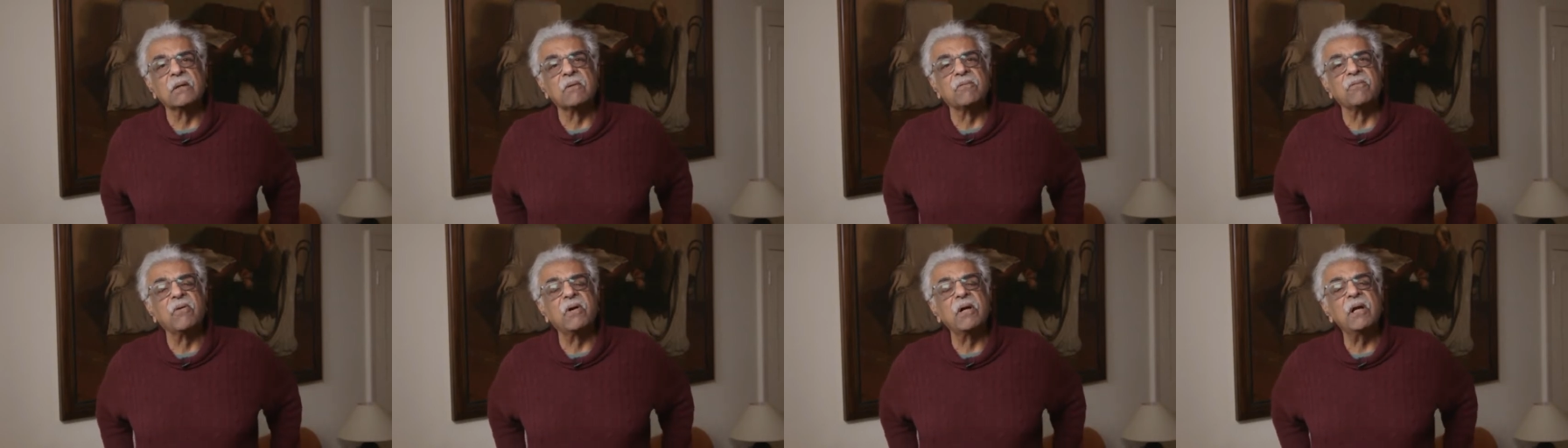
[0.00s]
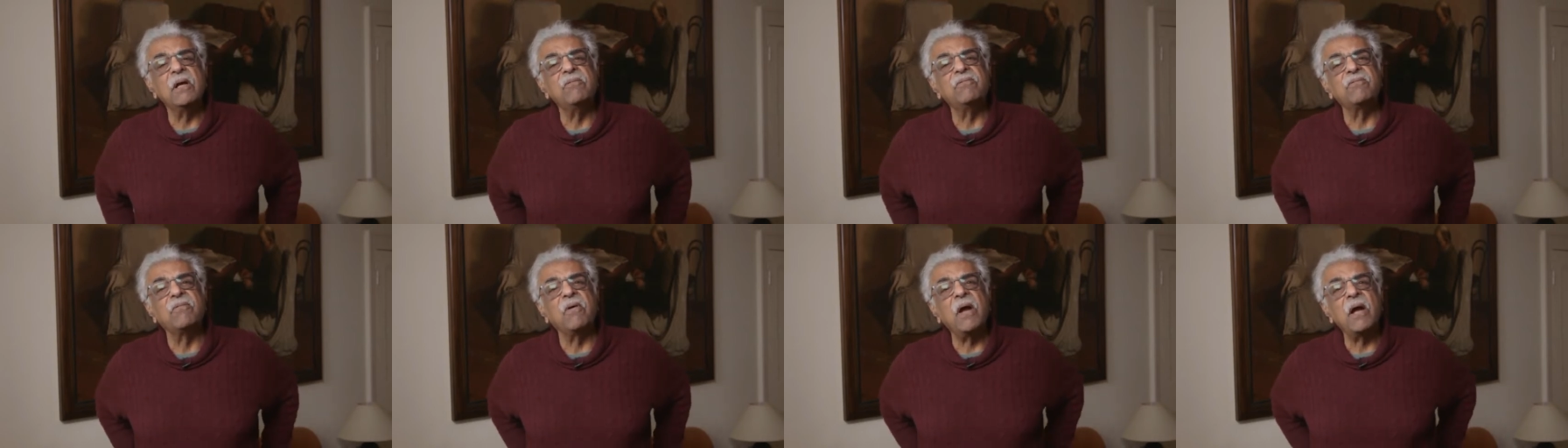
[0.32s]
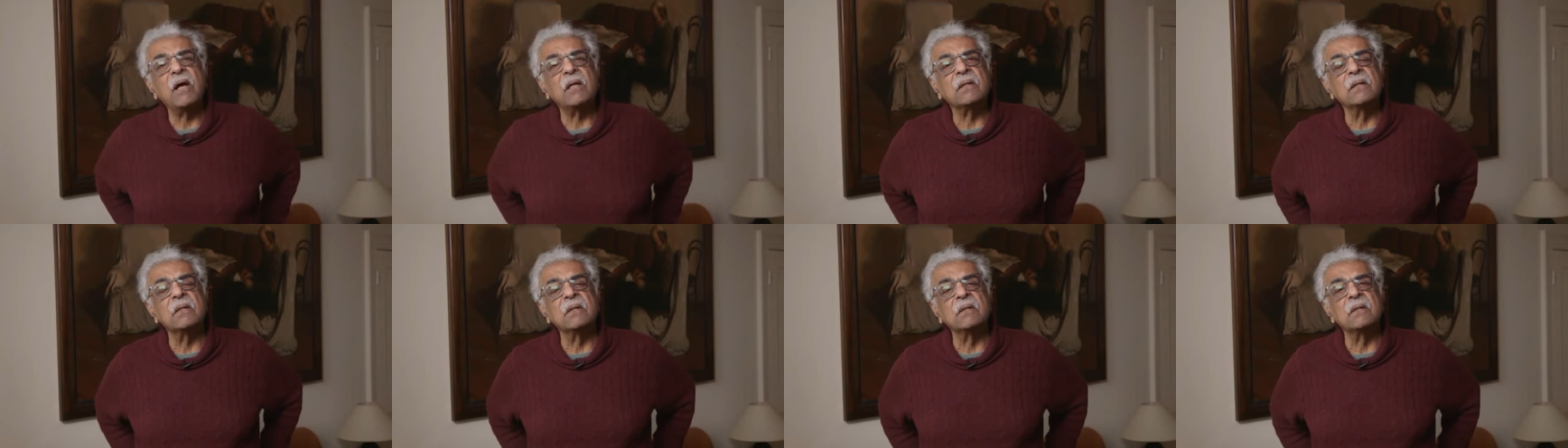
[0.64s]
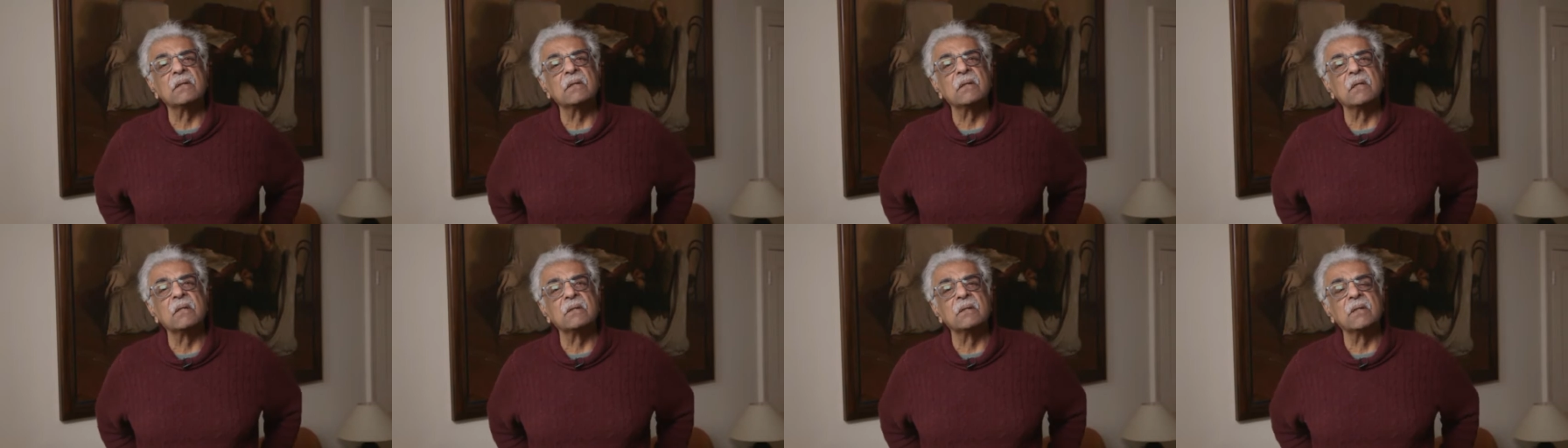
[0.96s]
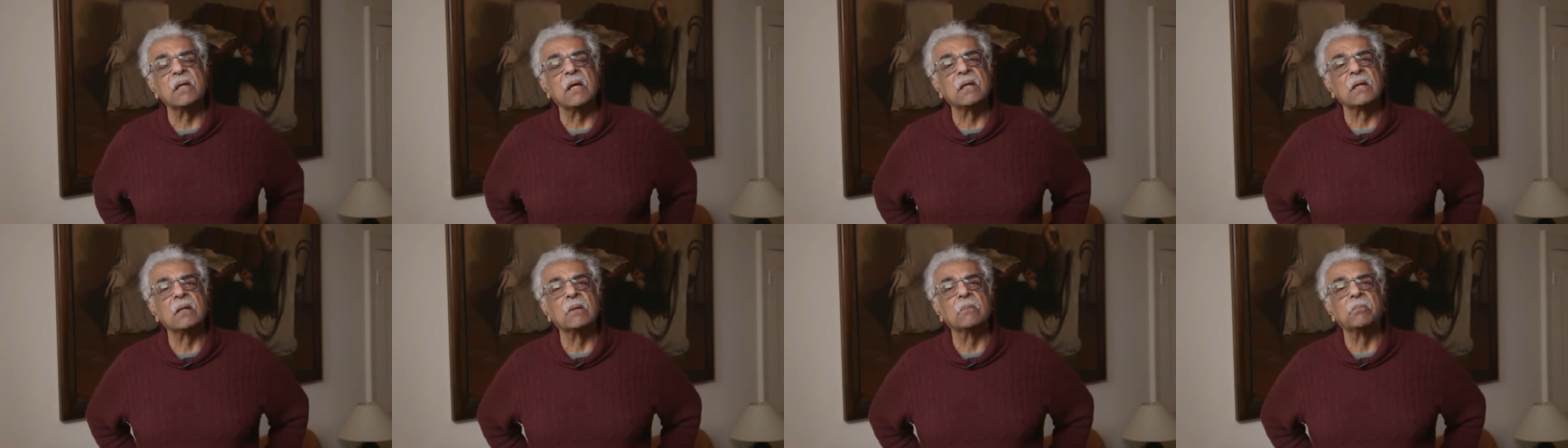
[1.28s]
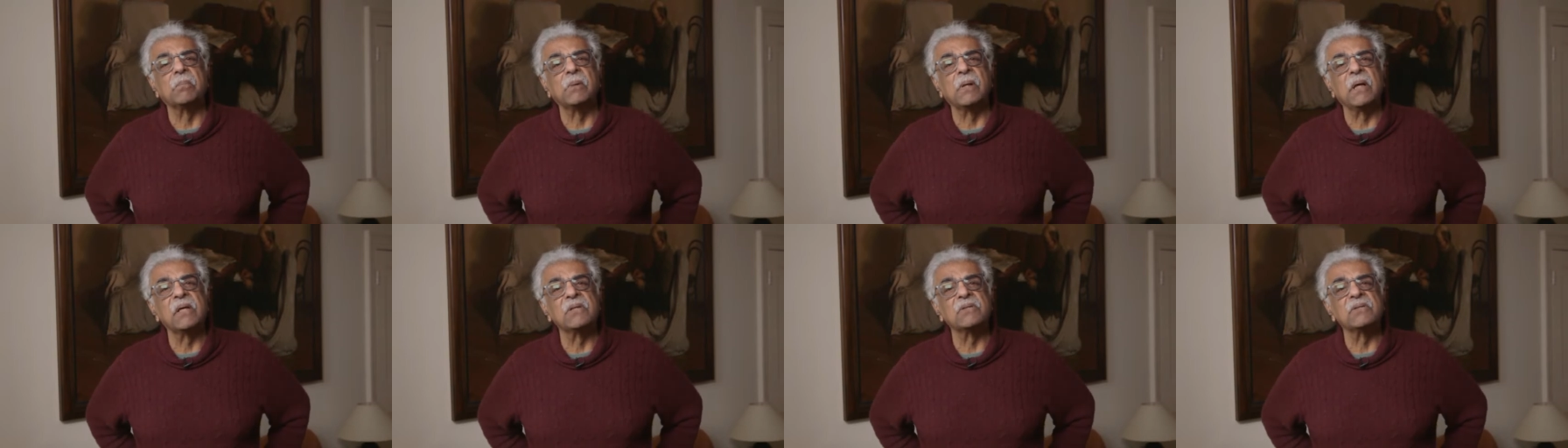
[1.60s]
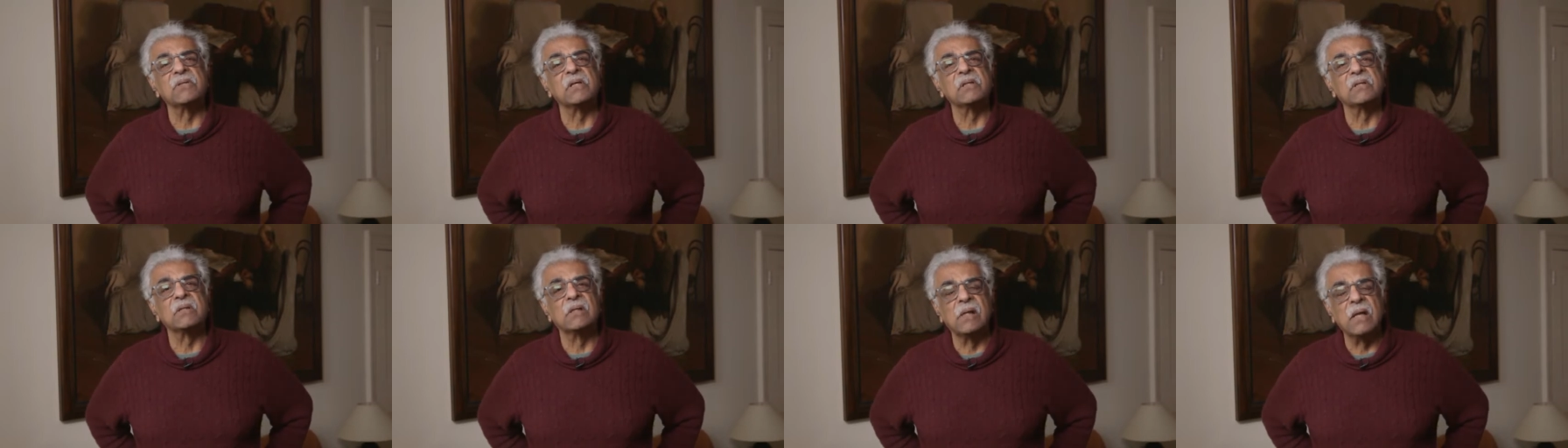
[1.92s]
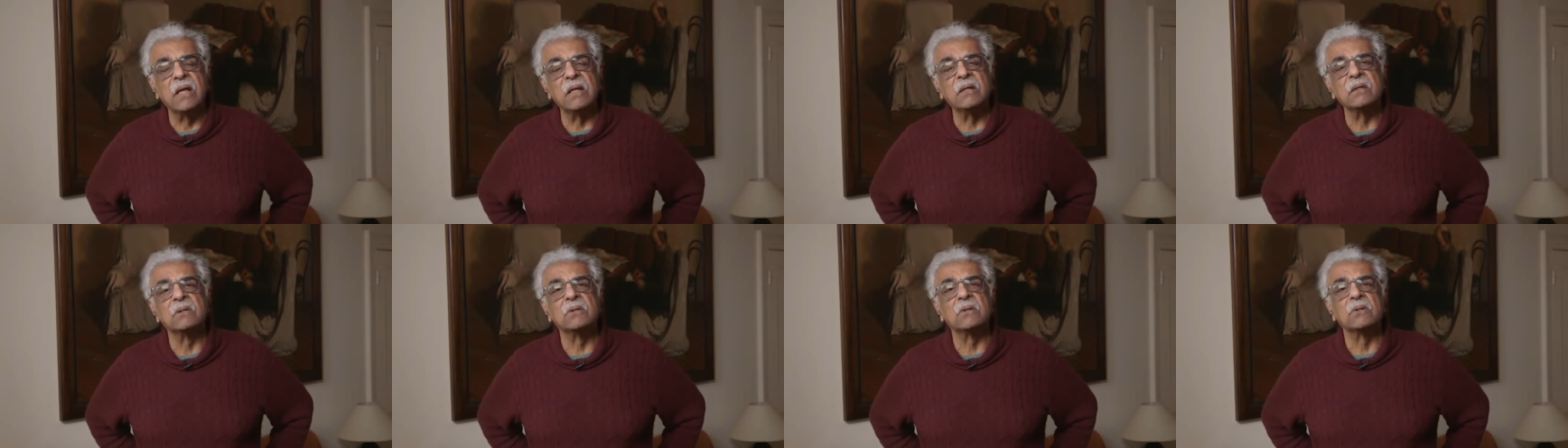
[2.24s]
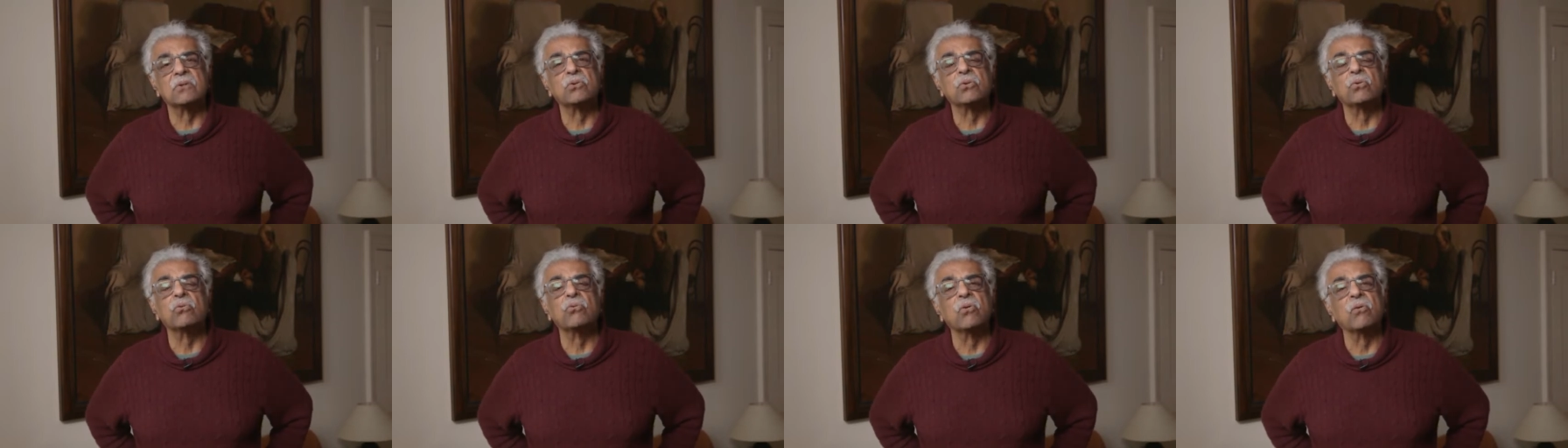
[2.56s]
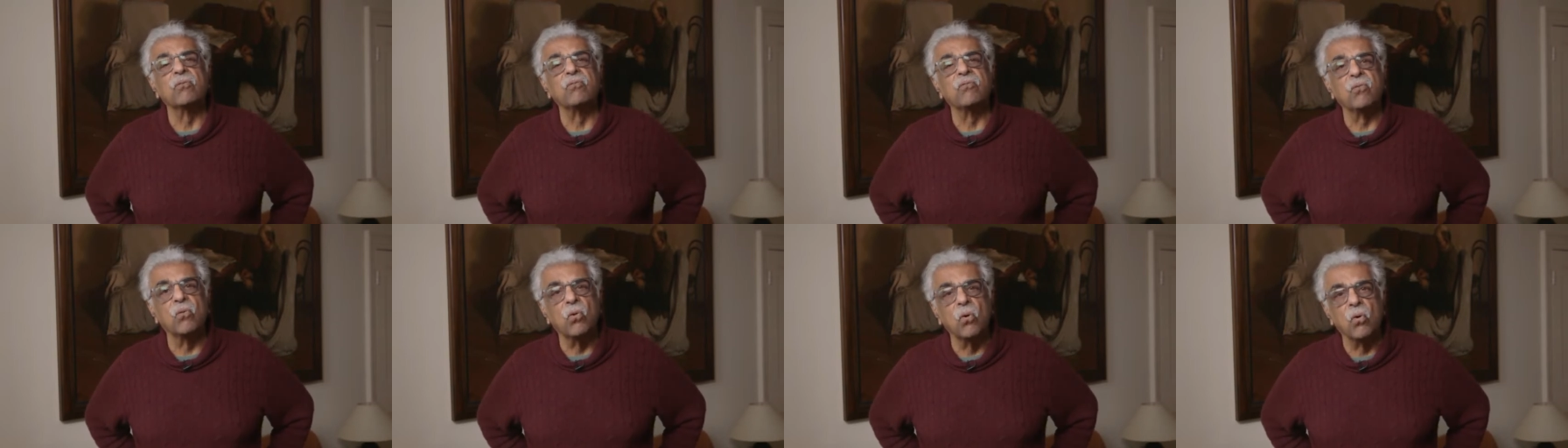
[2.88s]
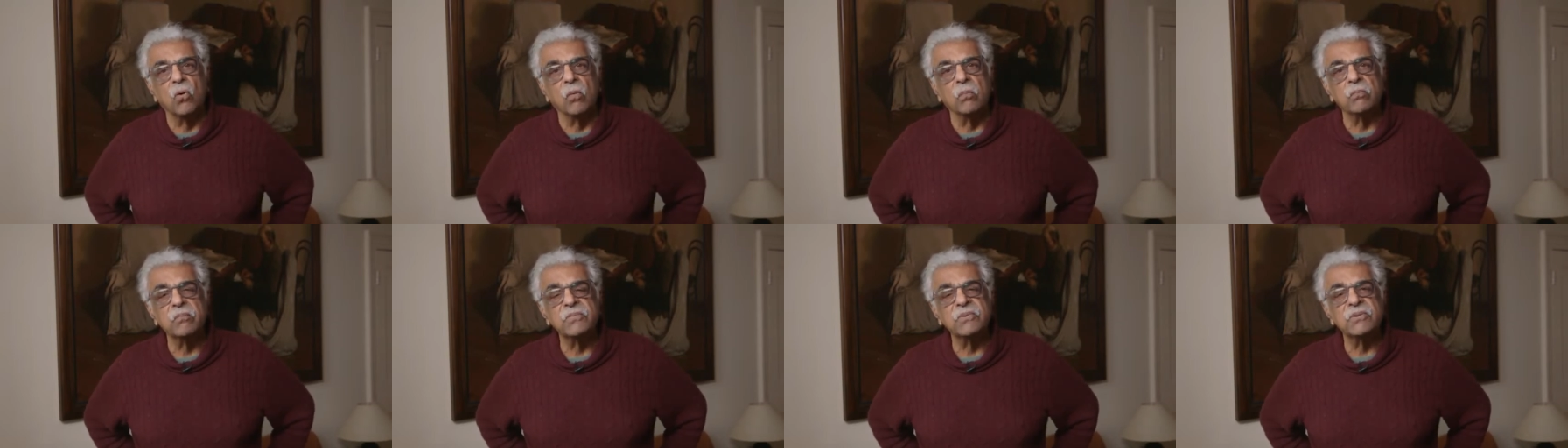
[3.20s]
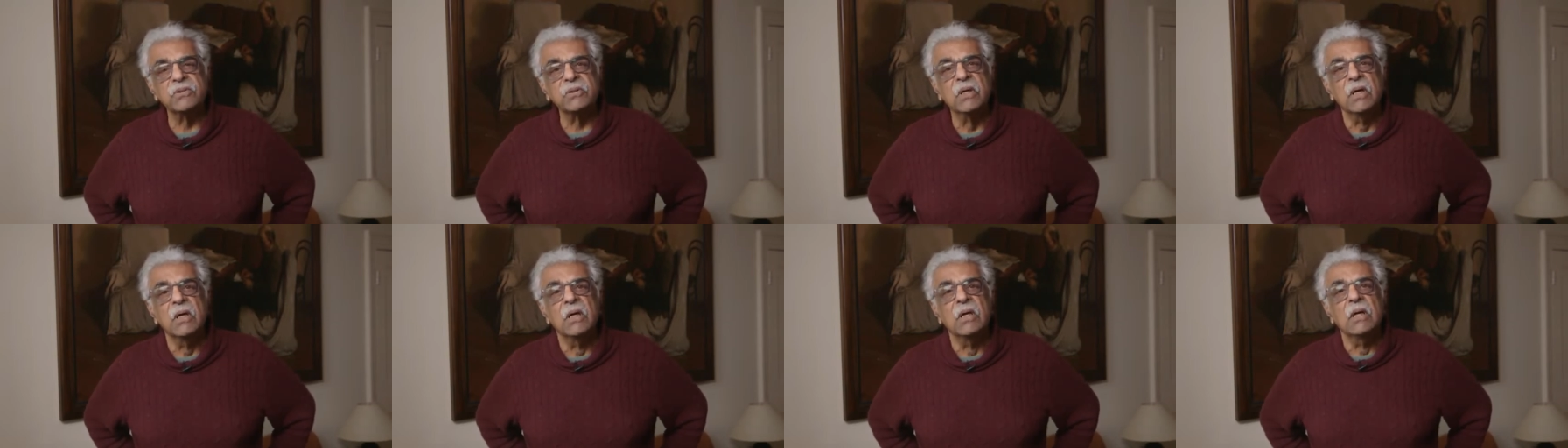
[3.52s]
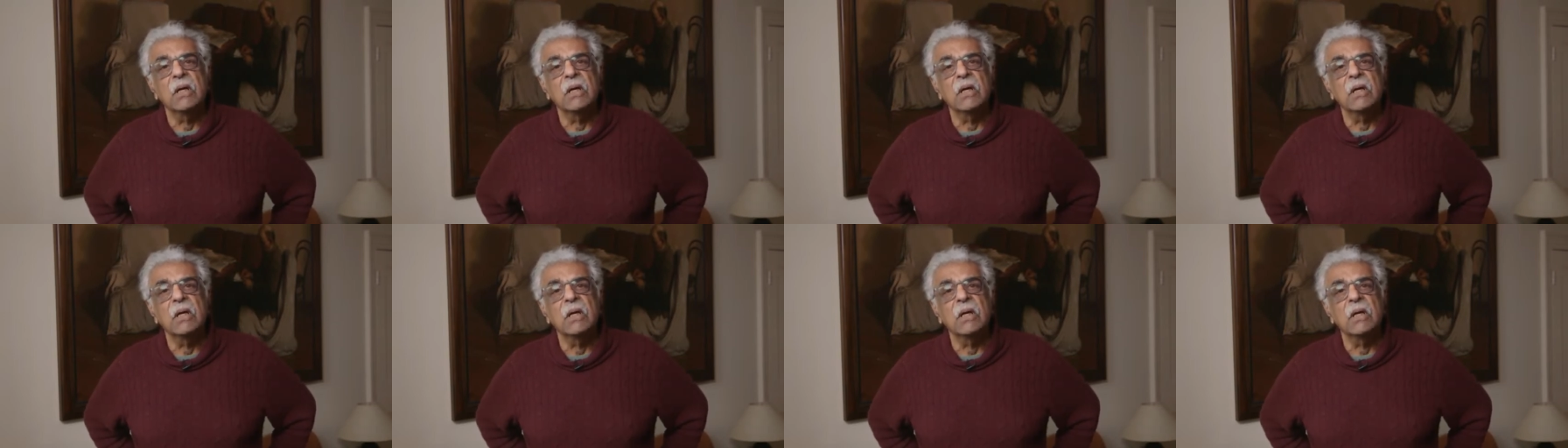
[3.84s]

the very fact that it had taken place had led to reforms,